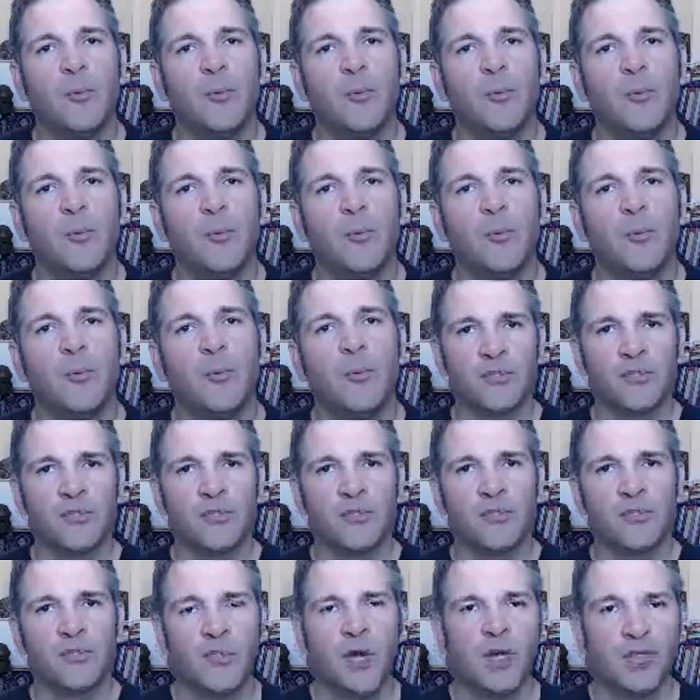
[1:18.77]

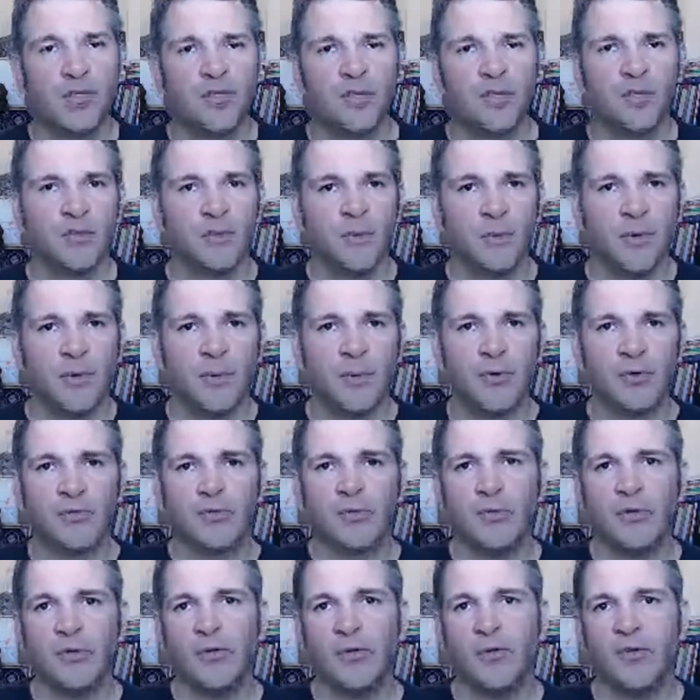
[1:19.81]
Sharut's mantra is what we
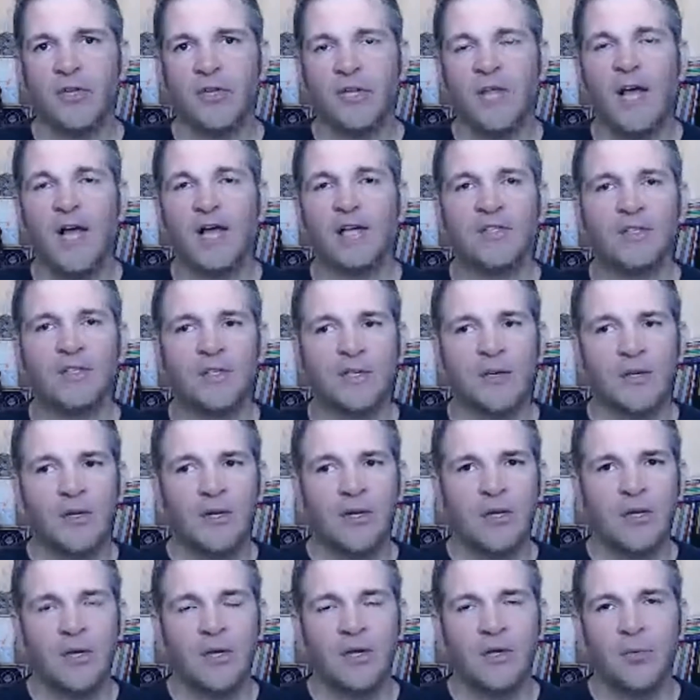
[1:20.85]
worked with in the
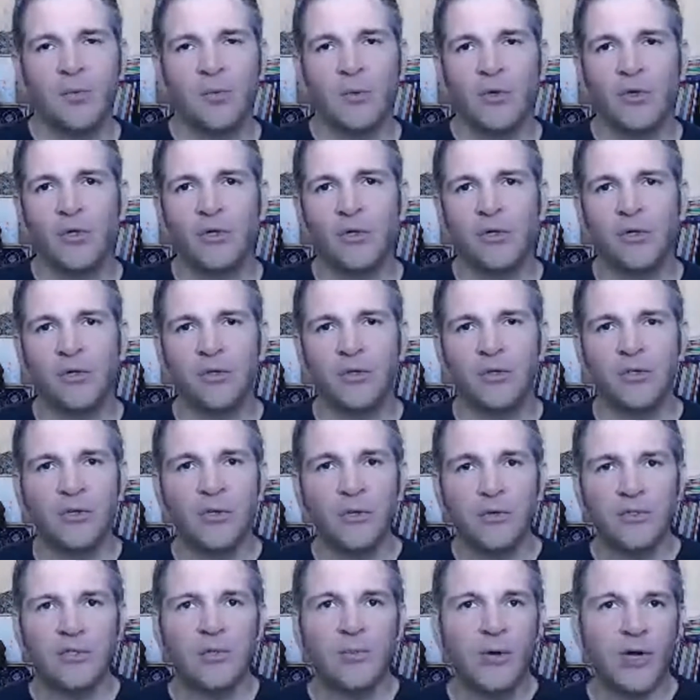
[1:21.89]
last, and
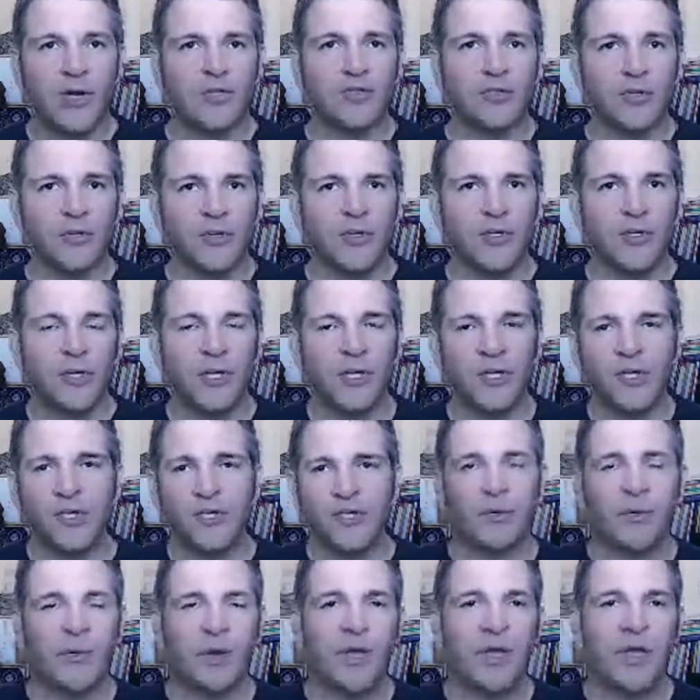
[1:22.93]
we'll use a mantra
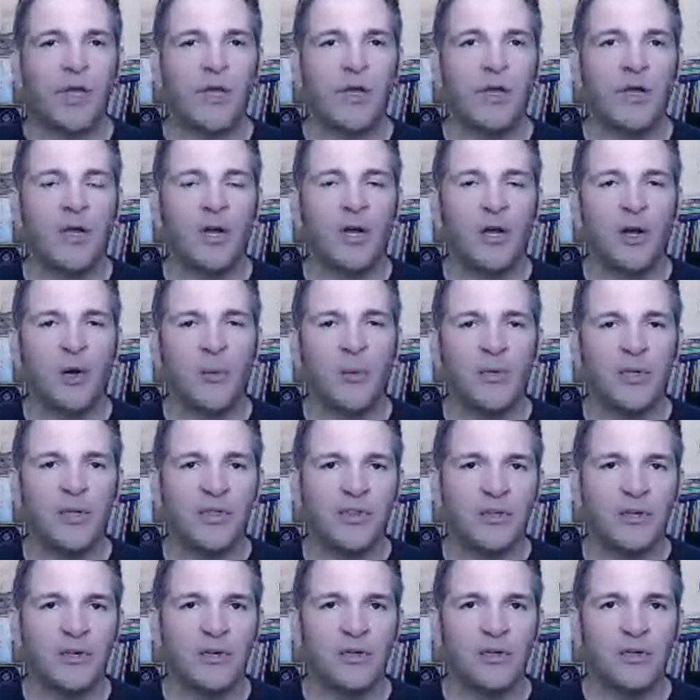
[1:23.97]
again in a similar
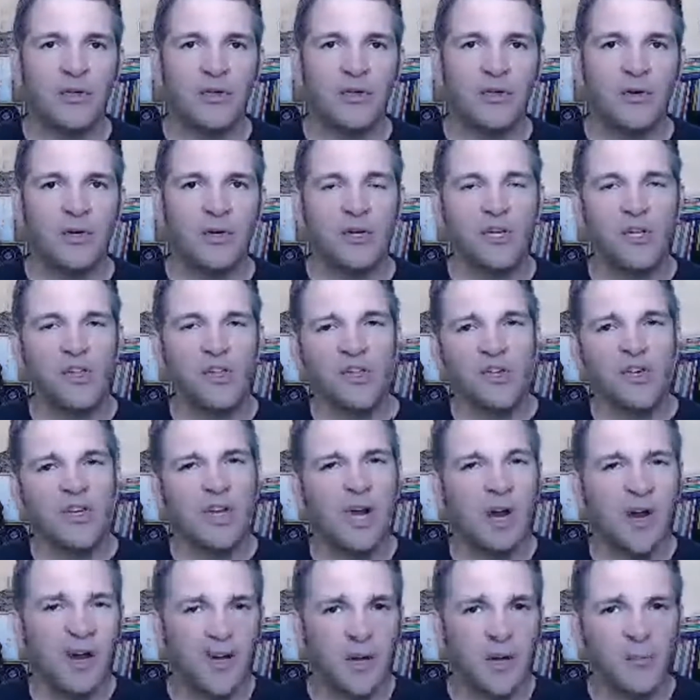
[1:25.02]
way. And
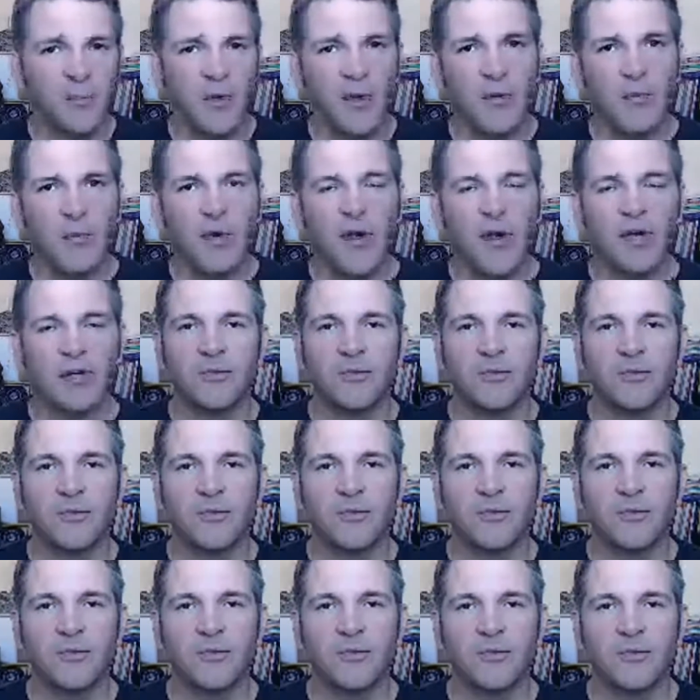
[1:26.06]
then in the
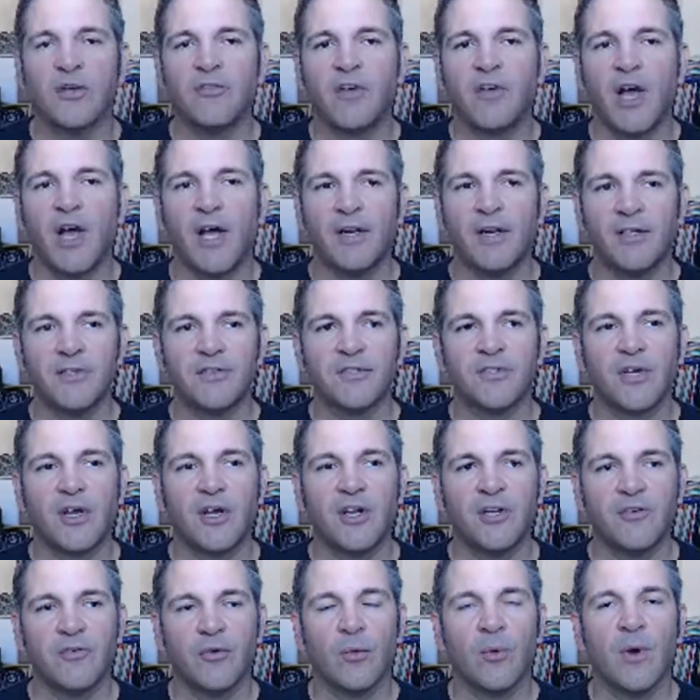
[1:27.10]
9-minute practice I'll
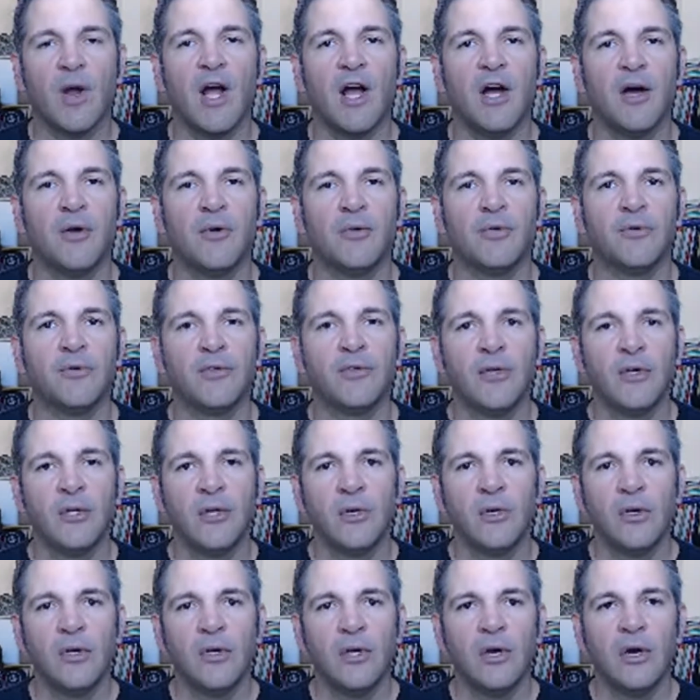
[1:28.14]
give guidance kind of
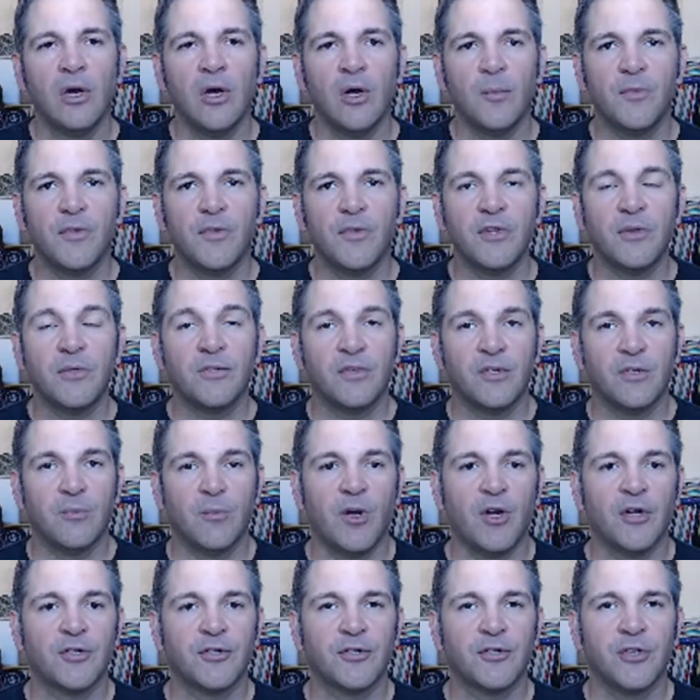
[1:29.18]
around
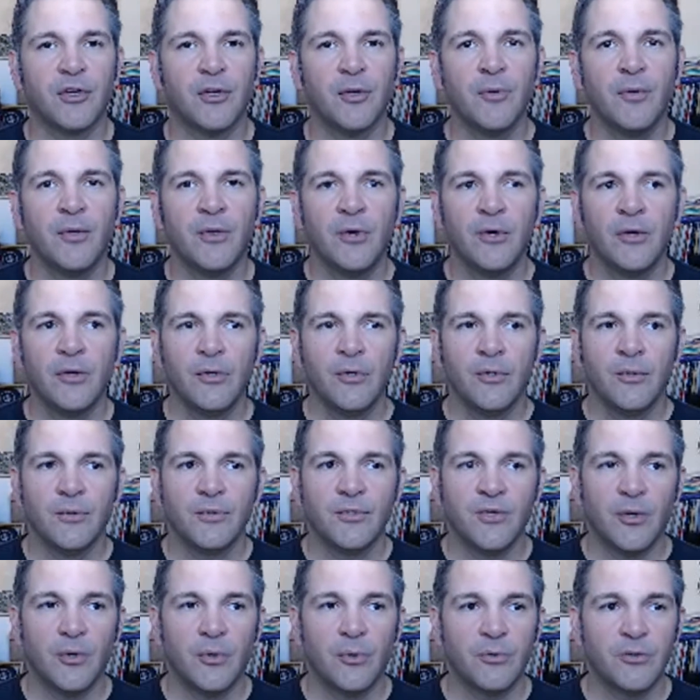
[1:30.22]
the use of the mantra.
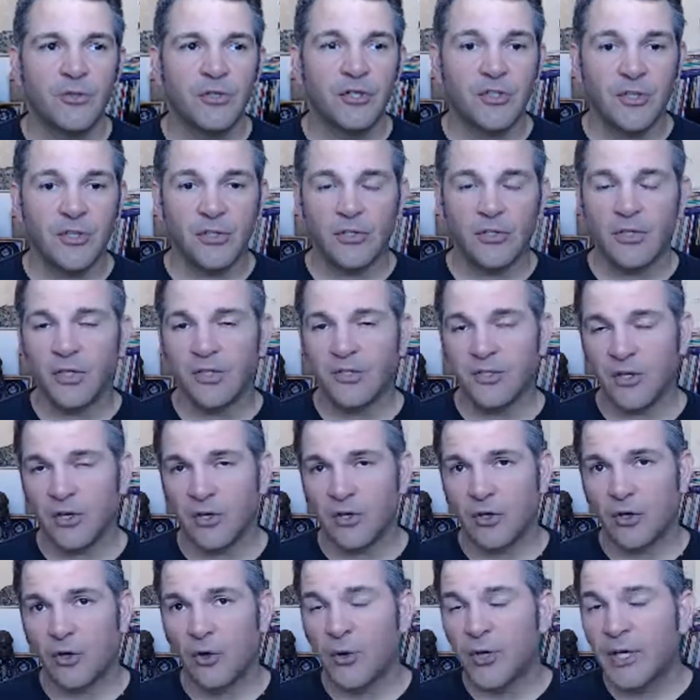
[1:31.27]
So just
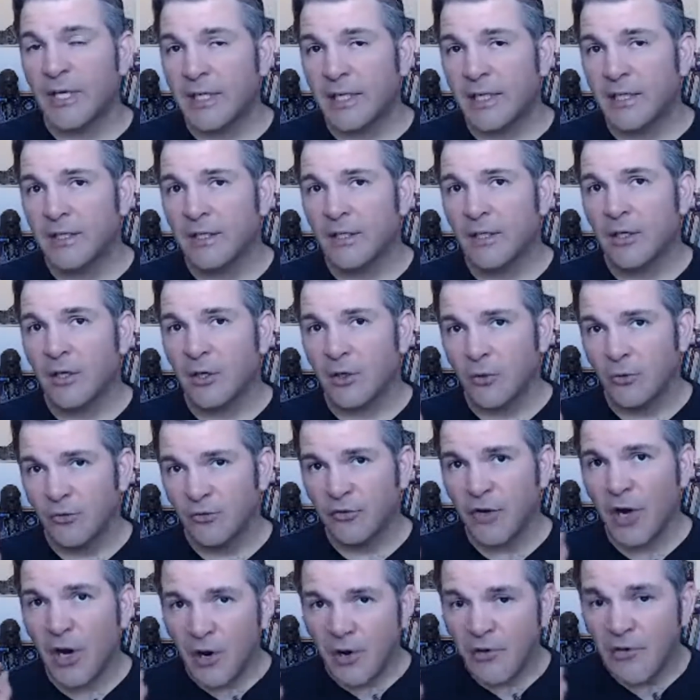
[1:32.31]
as a quick,
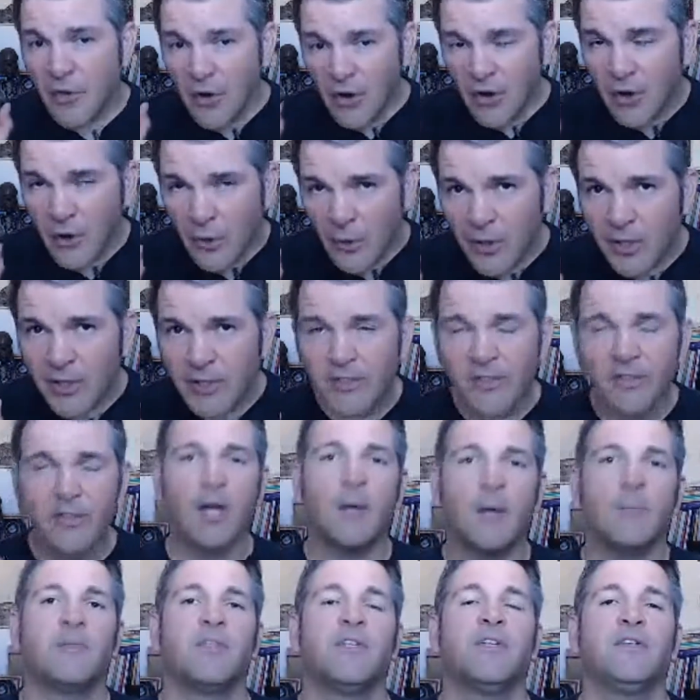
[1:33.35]
very, very
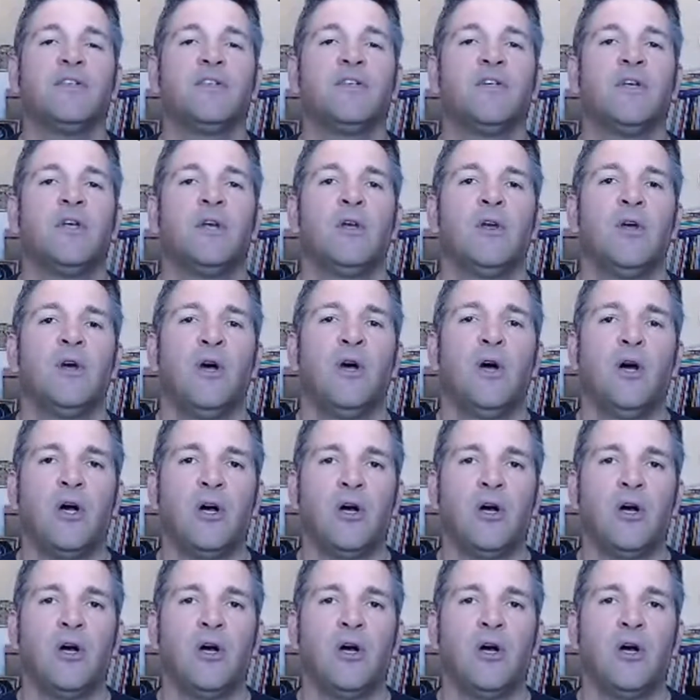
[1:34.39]
quick synopsis.